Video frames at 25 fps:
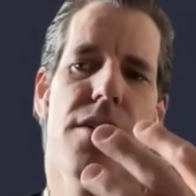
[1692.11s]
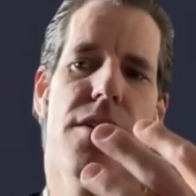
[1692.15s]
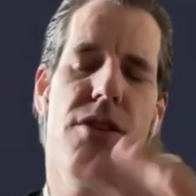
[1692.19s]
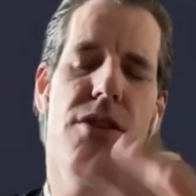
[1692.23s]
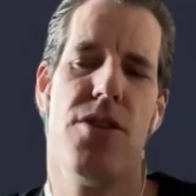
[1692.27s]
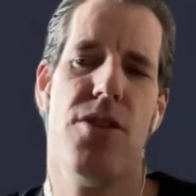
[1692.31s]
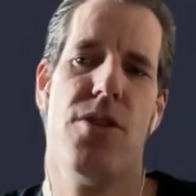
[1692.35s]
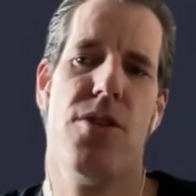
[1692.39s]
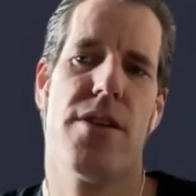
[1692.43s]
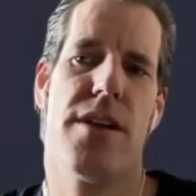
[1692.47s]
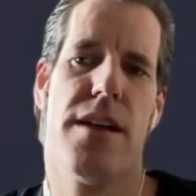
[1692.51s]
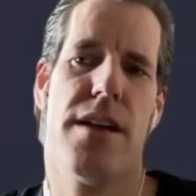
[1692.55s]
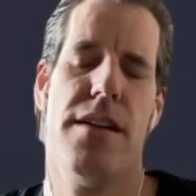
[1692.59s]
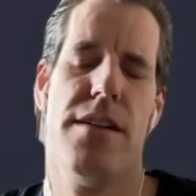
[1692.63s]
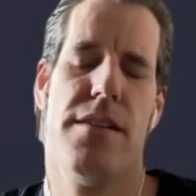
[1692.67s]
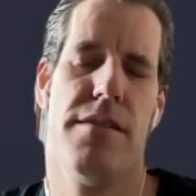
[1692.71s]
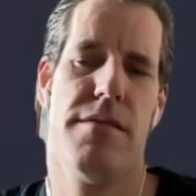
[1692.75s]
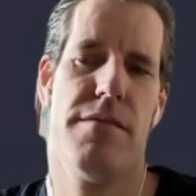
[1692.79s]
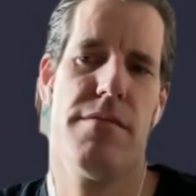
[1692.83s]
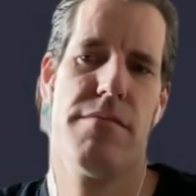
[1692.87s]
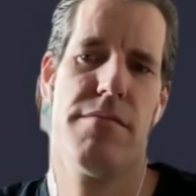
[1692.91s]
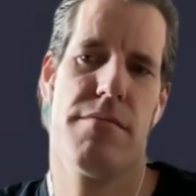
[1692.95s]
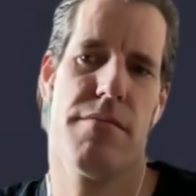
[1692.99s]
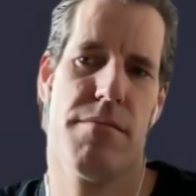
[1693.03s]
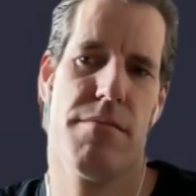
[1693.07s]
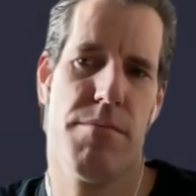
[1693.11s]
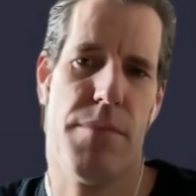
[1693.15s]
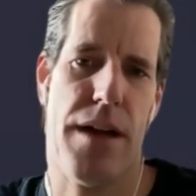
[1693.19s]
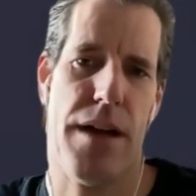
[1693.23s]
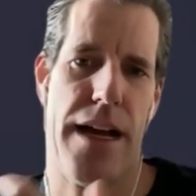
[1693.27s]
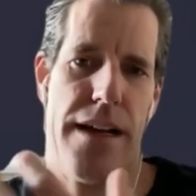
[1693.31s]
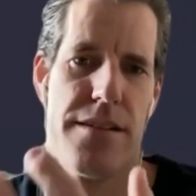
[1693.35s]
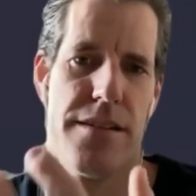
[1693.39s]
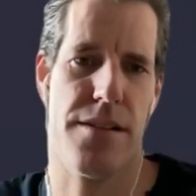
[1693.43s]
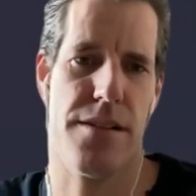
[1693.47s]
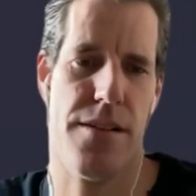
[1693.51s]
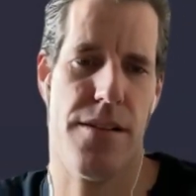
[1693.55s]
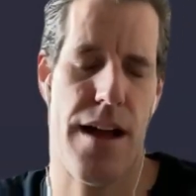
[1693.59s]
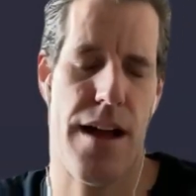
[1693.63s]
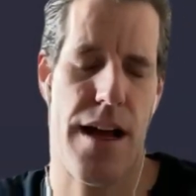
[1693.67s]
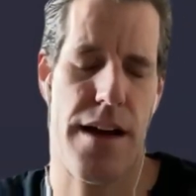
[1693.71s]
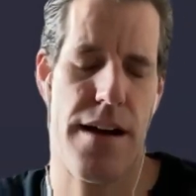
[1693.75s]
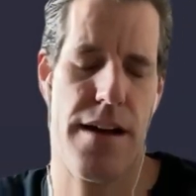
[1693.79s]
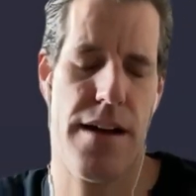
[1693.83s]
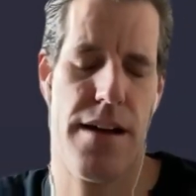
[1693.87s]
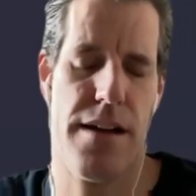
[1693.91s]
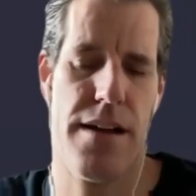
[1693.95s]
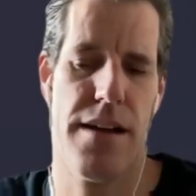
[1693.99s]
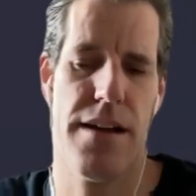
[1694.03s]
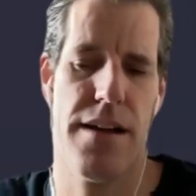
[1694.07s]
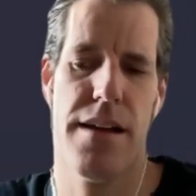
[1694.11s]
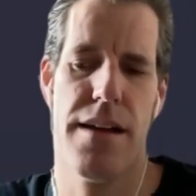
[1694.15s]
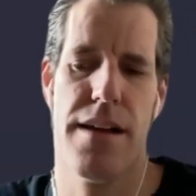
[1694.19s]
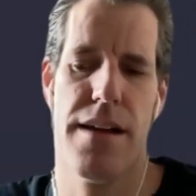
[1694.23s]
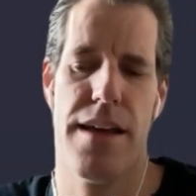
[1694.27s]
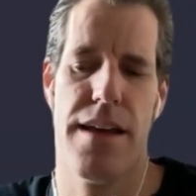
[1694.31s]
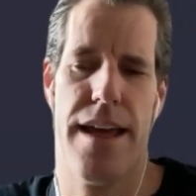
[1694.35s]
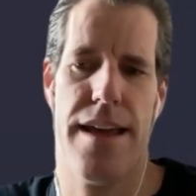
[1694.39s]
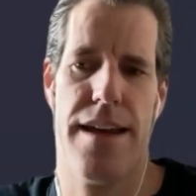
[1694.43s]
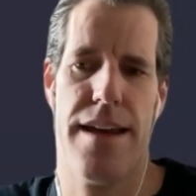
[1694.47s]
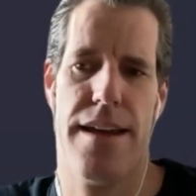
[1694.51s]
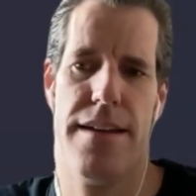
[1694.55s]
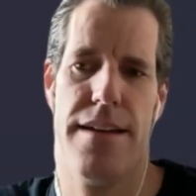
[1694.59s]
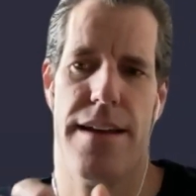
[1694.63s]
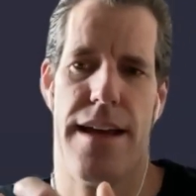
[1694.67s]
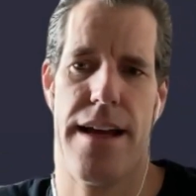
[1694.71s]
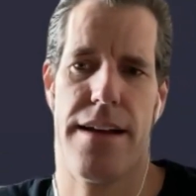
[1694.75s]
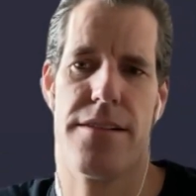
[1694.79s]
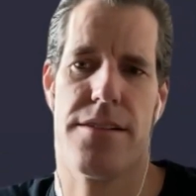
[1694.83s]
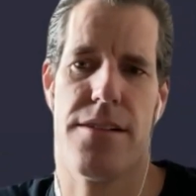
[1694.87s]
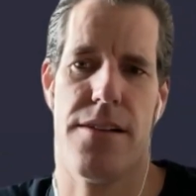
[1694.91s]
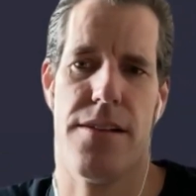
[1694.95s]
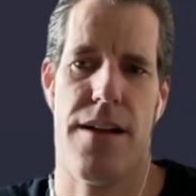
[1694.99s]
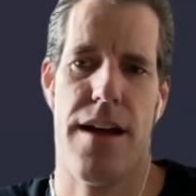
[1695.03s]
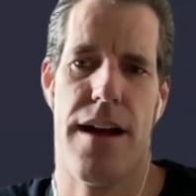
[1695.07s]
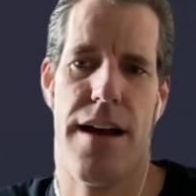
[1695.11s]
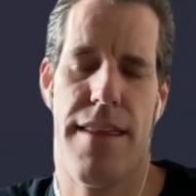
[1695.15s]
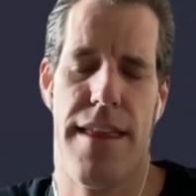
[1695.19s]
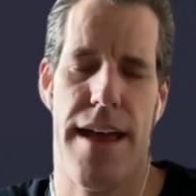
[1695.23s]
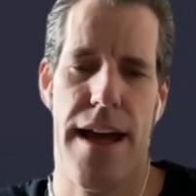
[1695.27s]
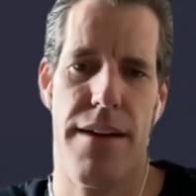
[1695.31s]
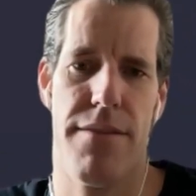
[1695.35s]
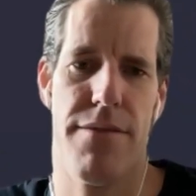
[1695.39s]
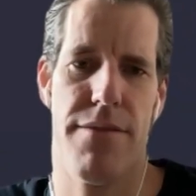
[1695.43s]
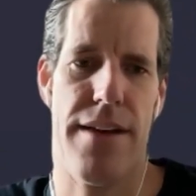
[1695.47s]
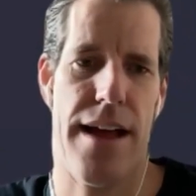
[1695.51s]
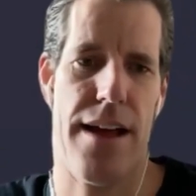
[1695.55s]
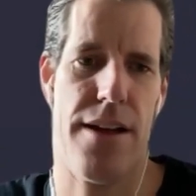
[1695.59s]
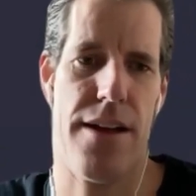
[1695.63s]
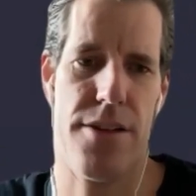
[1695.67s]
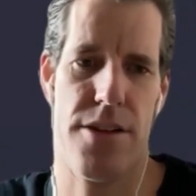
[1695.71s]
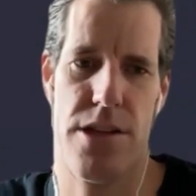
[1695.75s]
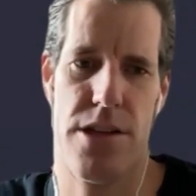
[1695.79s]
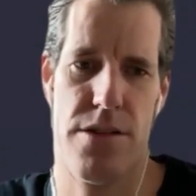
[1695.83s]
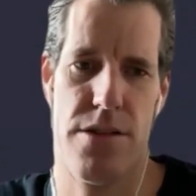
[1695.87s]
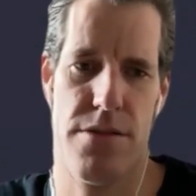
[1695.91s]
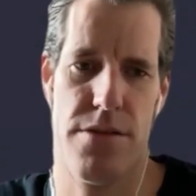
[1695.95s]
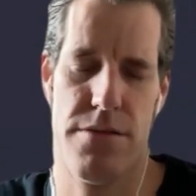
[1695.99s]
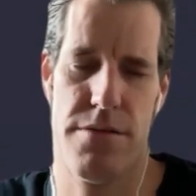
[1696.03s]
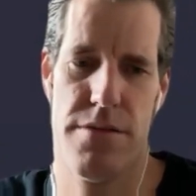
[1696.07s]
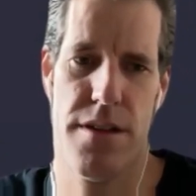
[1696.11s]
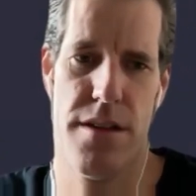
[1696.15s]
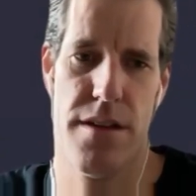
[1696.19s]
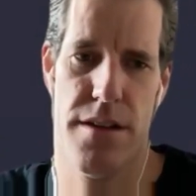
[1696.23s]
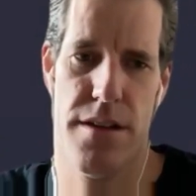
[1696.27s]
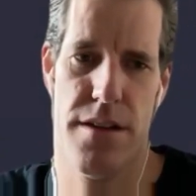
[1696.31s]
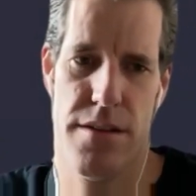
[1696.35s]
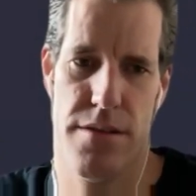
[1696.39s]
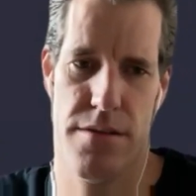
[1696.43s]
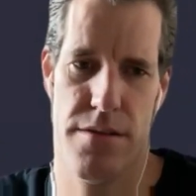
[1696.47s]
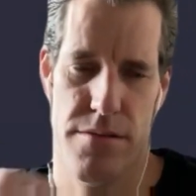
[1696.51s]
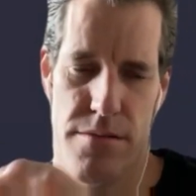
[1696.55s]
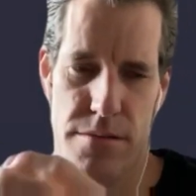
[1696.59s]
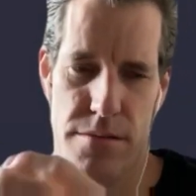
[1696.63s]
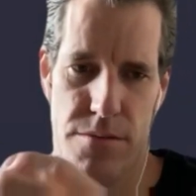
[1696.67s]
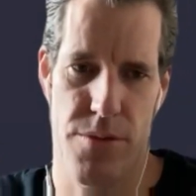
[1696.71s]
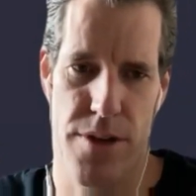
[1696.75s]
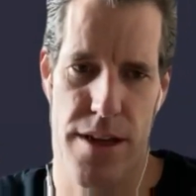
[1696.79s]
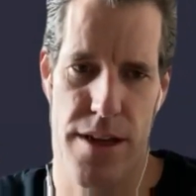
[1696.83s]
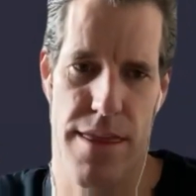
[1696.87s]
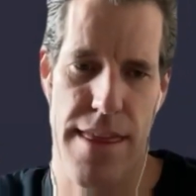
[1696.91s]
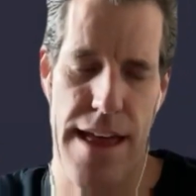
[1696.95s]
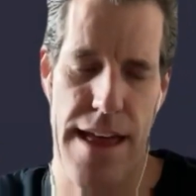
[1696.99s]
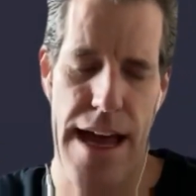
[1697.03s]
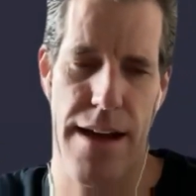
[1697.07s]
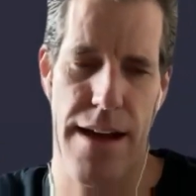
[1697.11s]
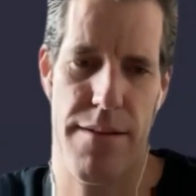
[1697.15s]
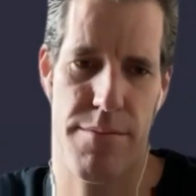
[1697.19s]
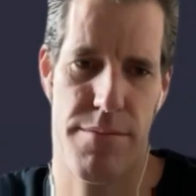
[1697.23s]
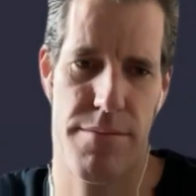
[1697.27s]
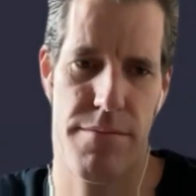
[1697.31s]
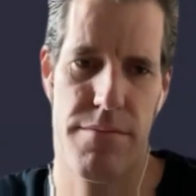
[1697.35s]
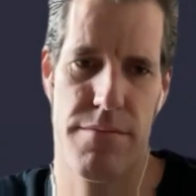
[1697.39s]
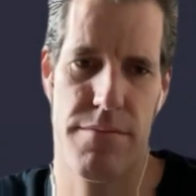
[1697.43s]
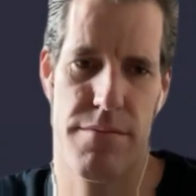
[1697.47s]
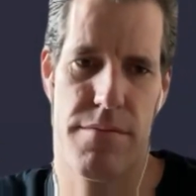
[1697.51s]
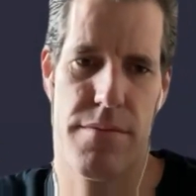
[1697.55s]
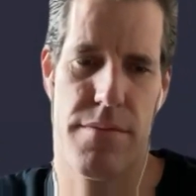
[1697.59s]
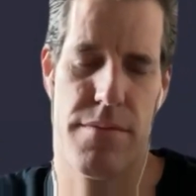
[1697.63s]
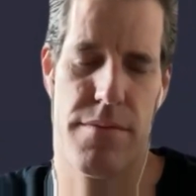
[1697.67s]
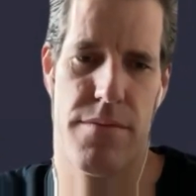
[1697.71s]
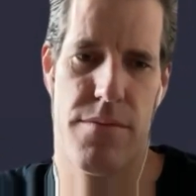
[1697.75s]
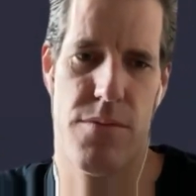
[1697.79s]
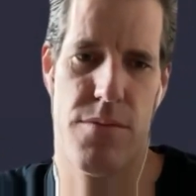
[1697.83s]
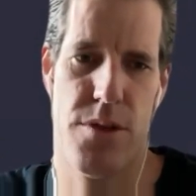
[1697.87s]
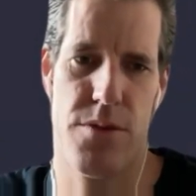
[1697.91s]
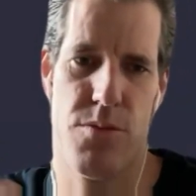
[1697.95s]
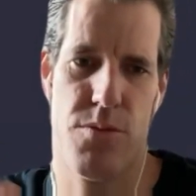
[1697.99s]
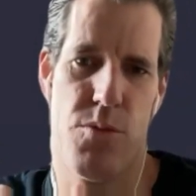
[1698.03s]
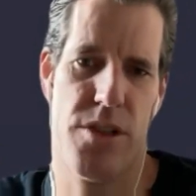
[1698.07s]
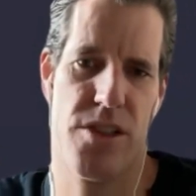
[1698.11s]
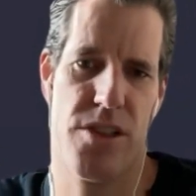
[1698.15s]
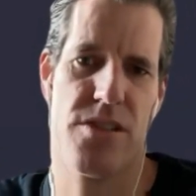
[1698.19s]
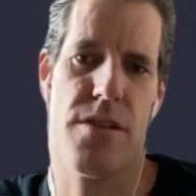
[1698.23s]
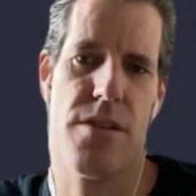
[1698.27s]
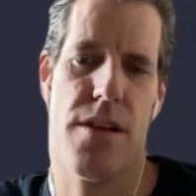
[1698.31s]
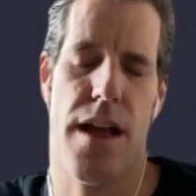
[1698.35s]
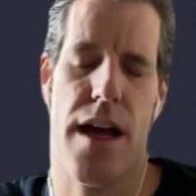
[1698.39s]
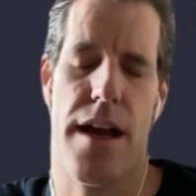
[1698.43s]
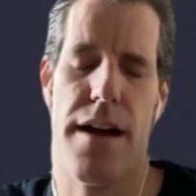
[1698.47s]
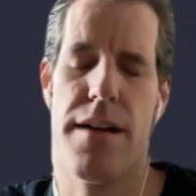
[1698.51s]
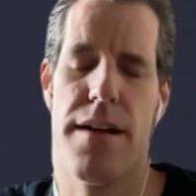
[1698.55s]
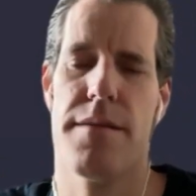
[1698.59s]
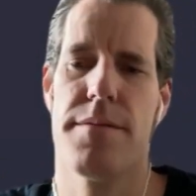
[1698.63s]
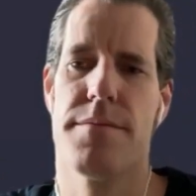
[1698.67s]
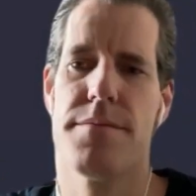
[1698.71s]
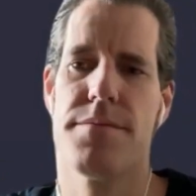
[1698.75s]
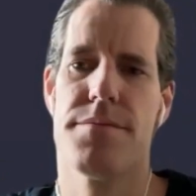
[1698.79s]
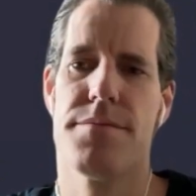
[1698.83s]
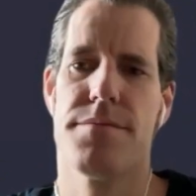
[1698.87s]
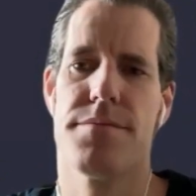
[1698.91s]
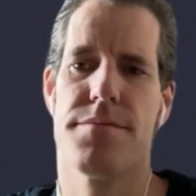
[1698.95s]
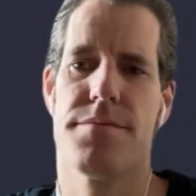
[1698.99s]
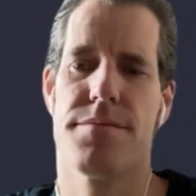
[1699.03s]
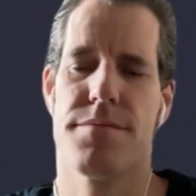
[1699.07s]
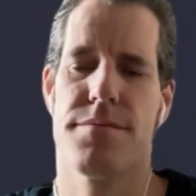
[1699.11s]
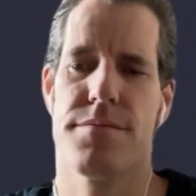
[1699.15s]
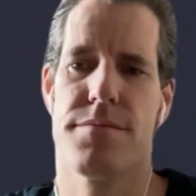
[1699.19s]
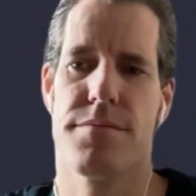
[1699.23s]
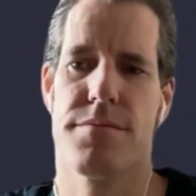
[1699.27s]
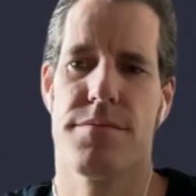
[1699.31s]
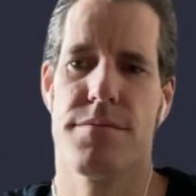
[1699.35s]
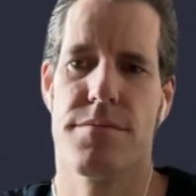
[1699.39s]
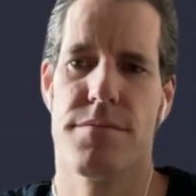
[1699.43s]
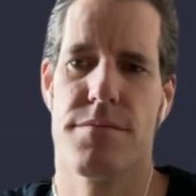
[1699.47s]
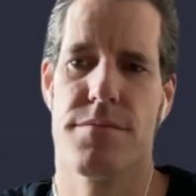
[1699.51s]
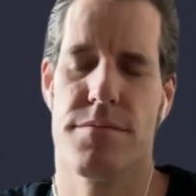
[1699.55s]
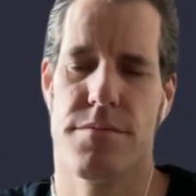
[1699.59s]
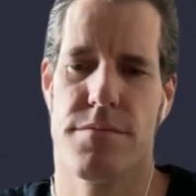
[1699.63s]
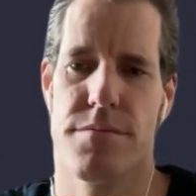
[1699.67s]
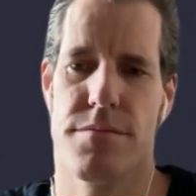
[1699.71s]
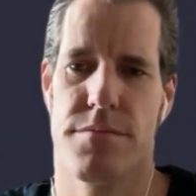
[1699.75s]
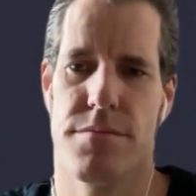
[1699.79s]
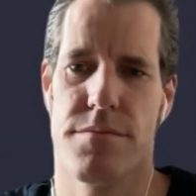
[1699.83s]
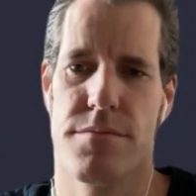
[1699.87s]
You can buy Solana and index a lot of that value with that with, with Solana. Mm-hmm.